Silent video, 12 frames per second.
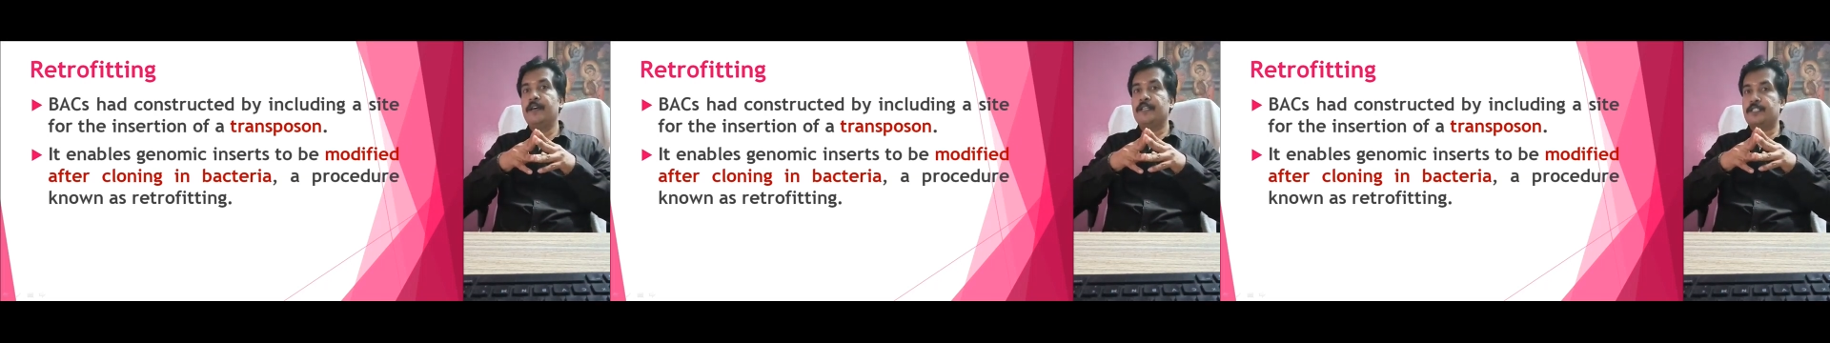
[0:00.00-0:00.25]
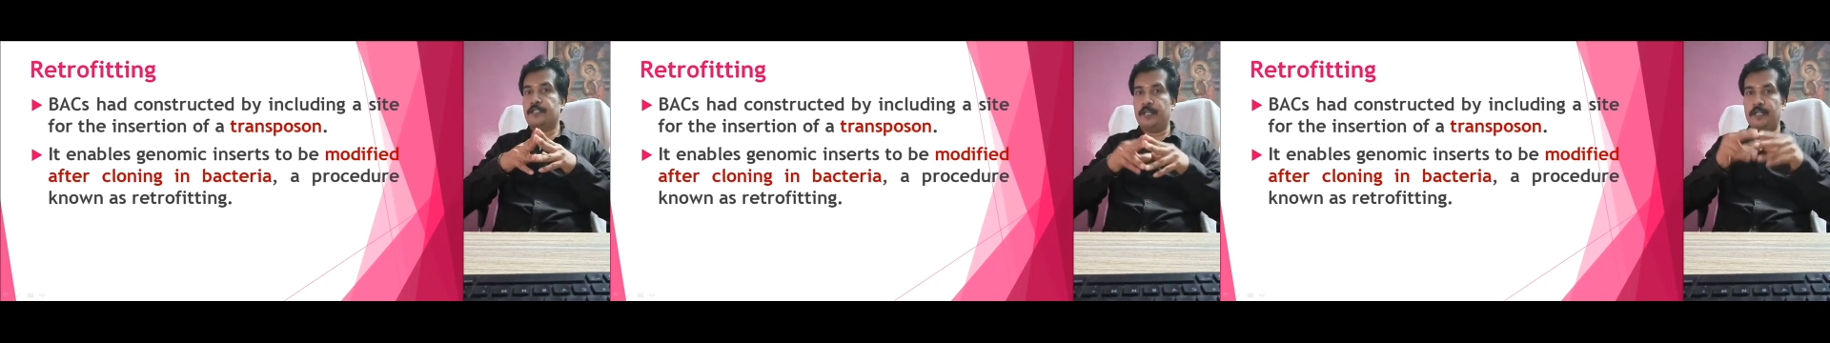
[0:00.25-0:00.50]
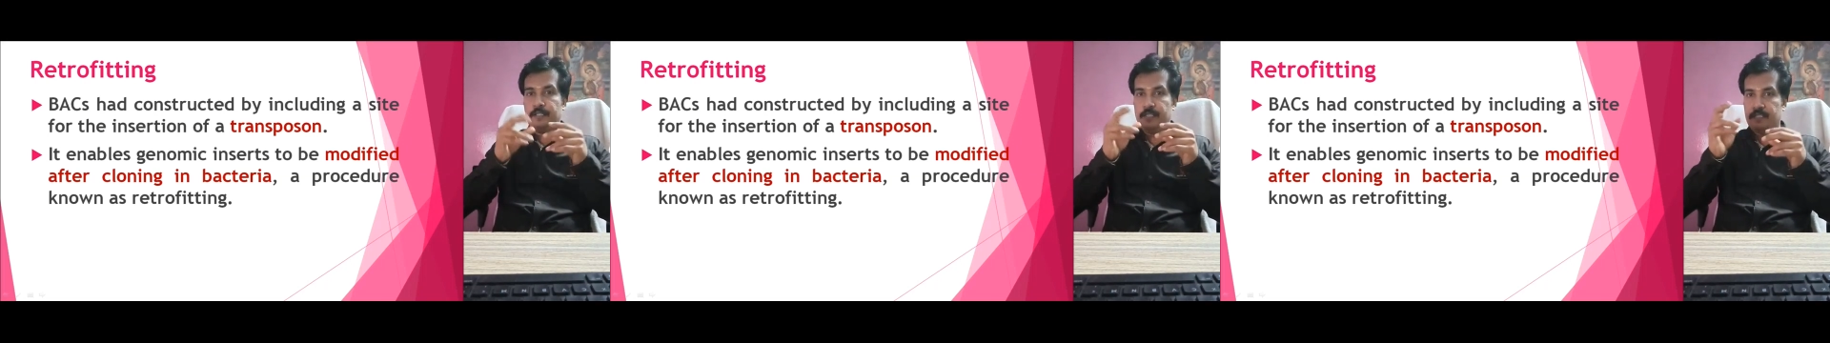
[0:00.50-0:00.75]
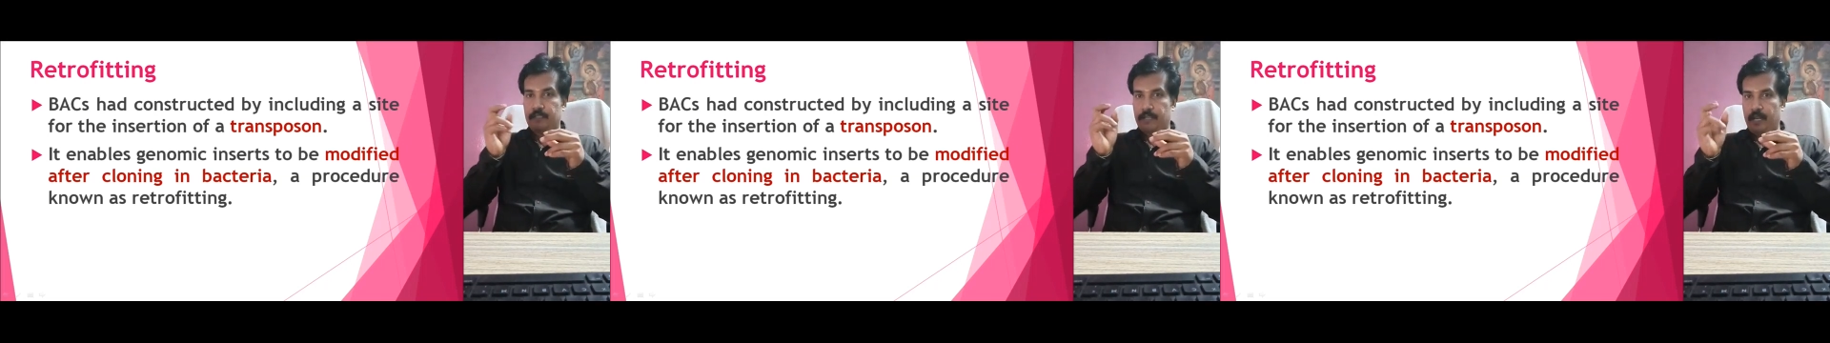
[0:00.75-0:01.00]
still
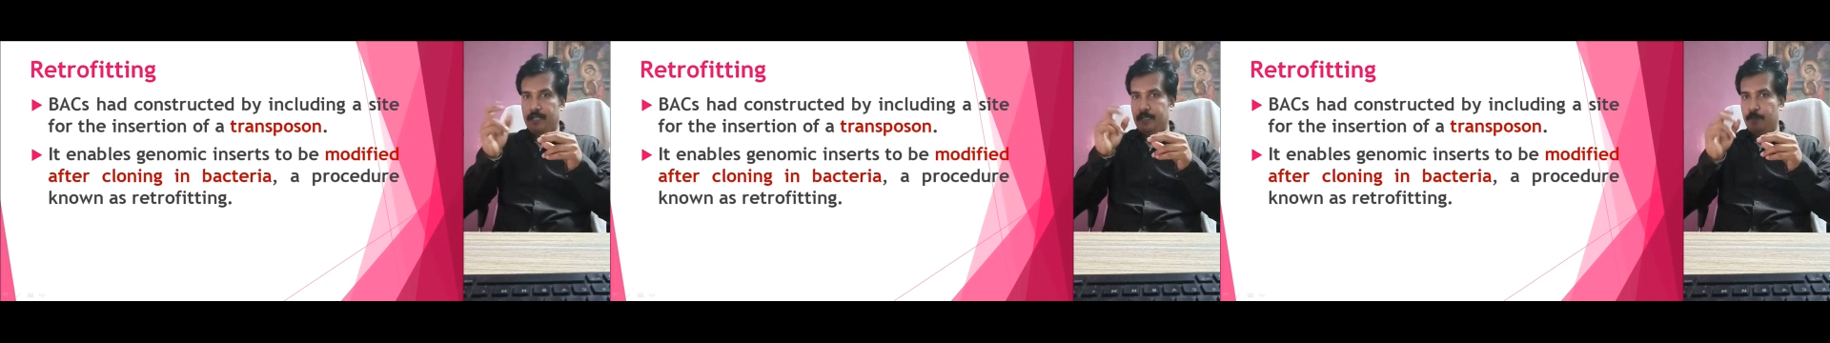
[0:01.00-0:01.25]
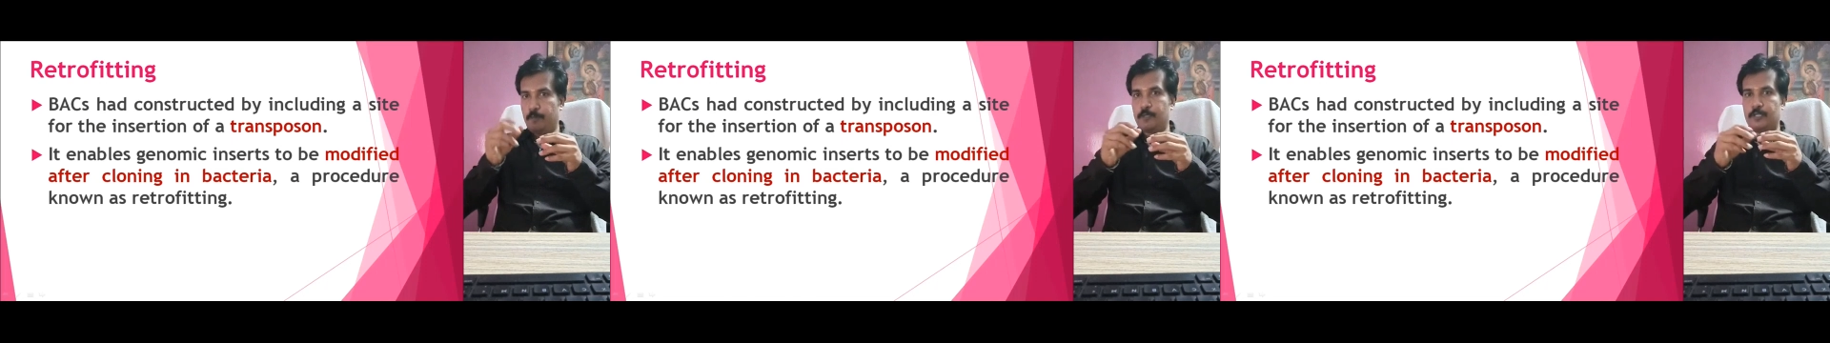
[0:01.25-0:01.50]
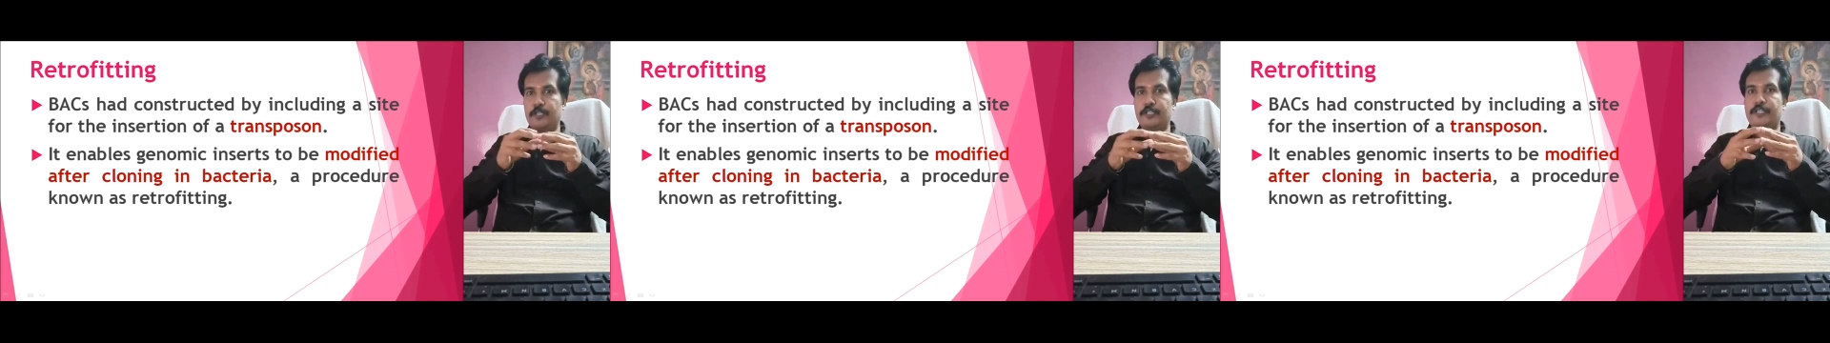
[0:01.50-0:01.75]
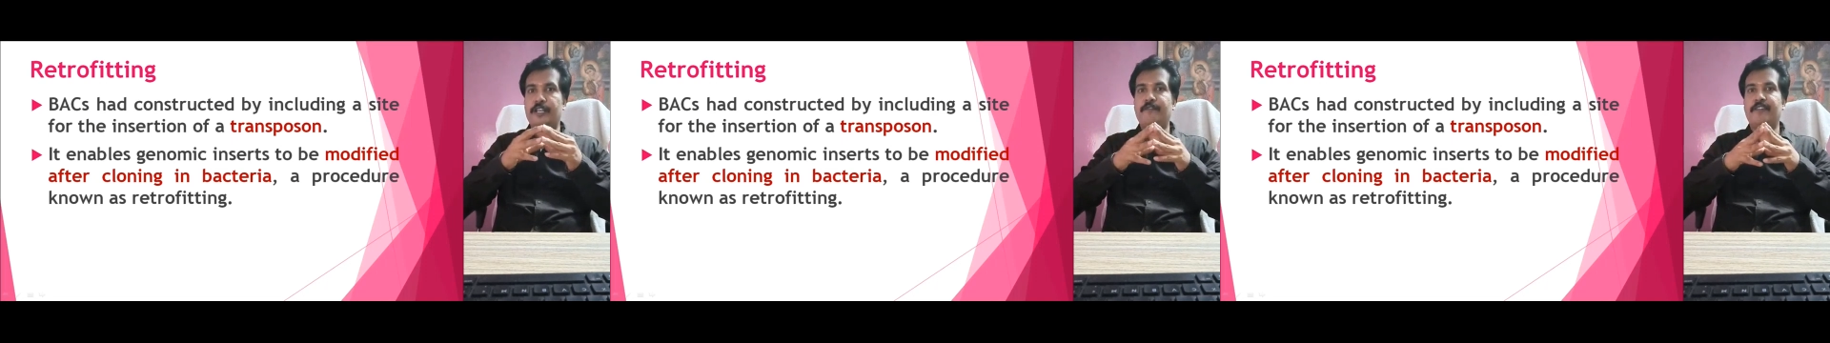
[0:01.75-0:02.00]
this transposon
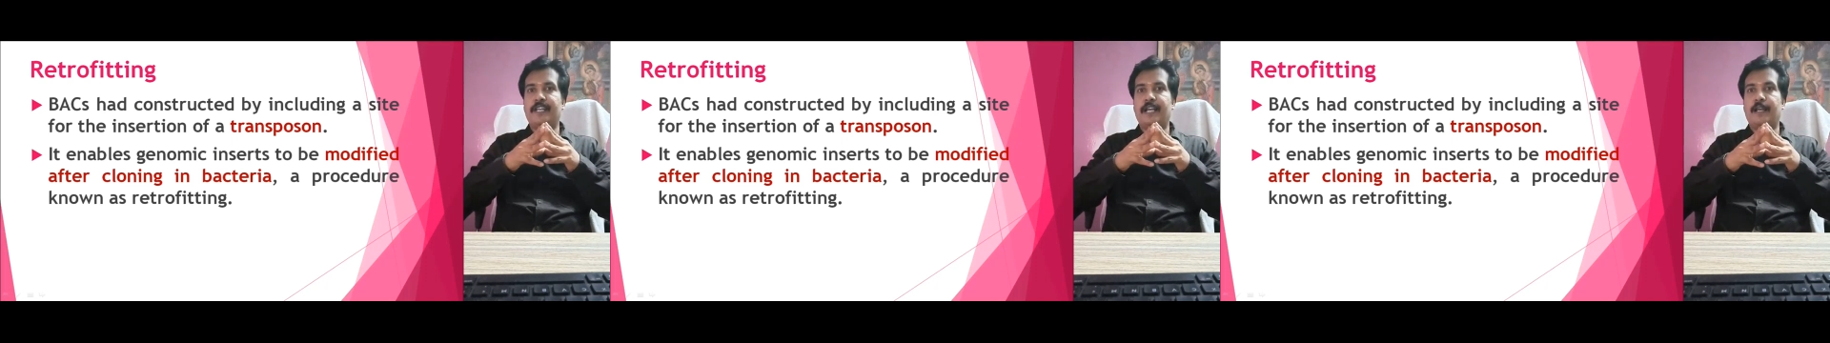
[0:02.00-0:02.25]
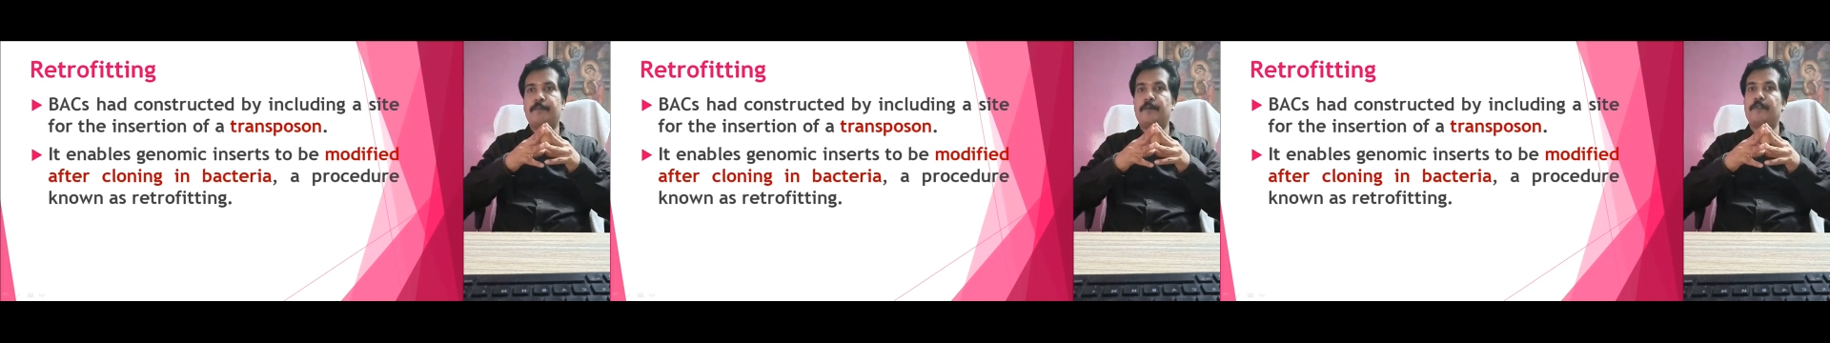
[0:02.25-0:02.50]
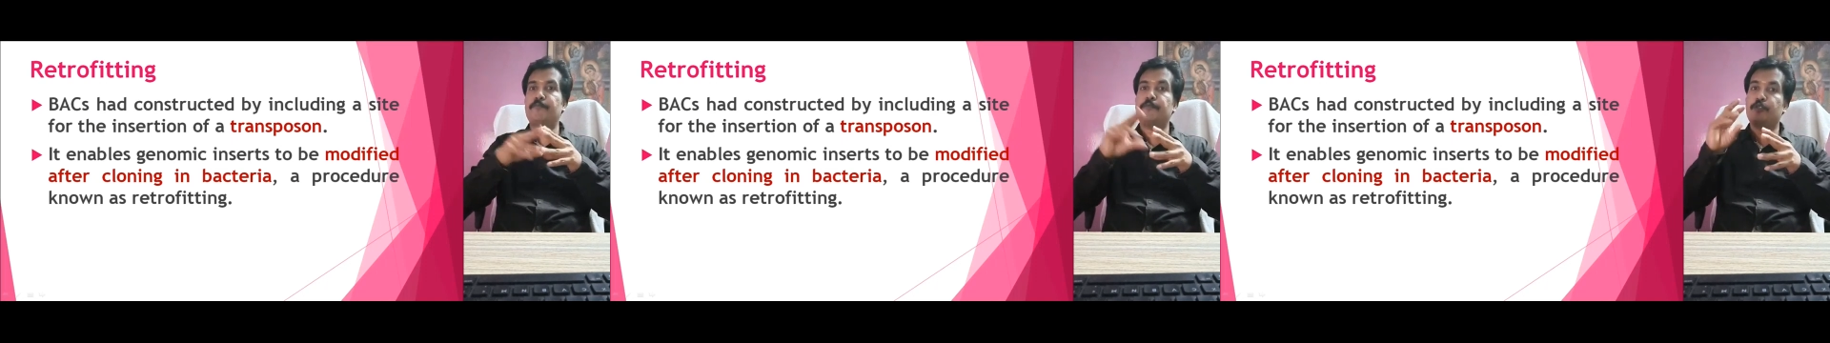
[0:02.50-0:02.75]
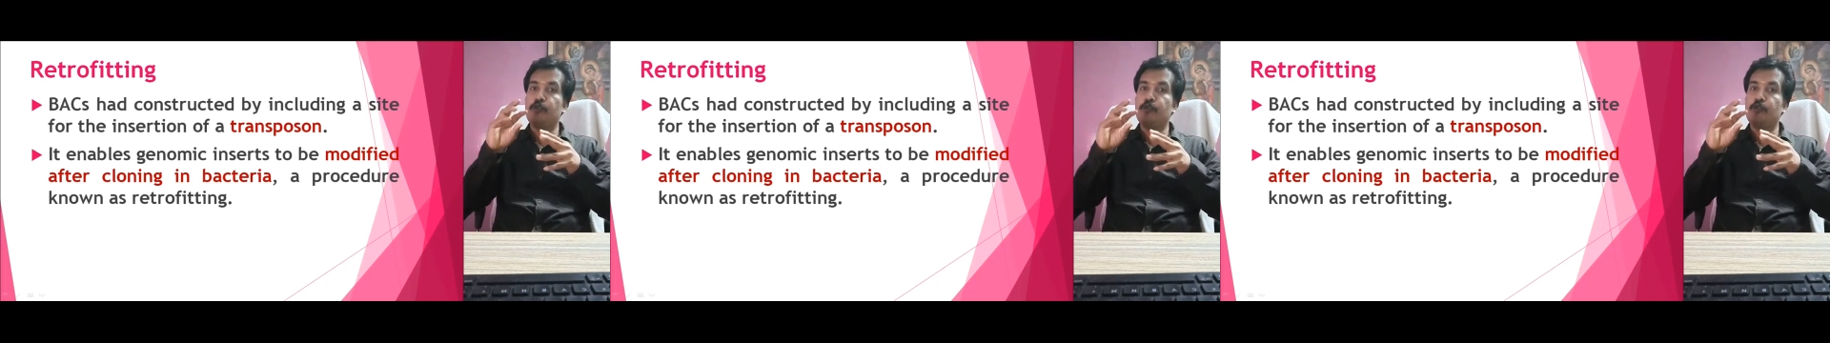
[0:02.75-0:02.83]
gene will help us